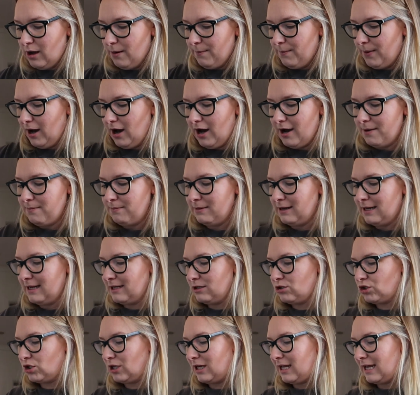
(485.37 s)
But I'm
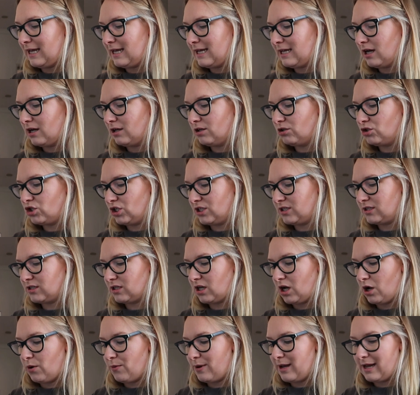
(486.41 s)
literally just
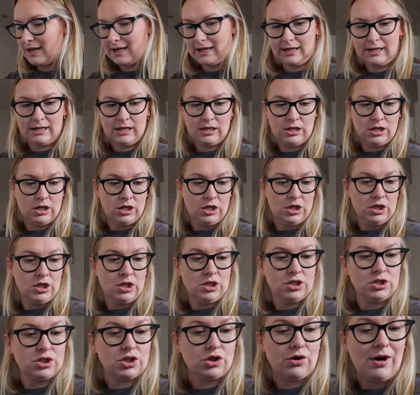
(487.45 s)
going
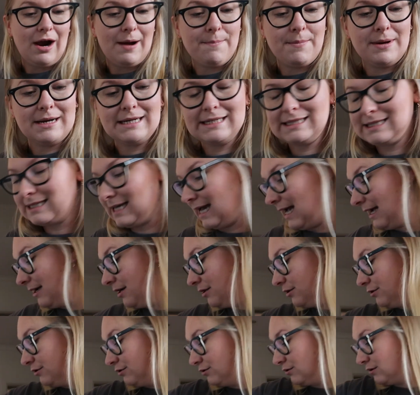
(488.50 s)
to grab my
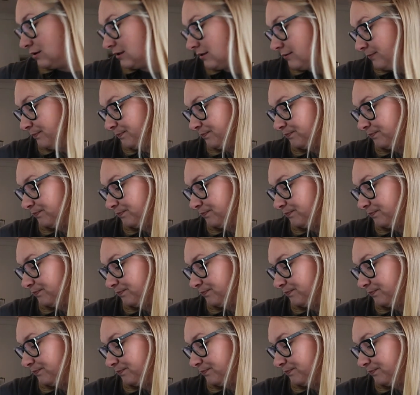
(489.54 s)
scales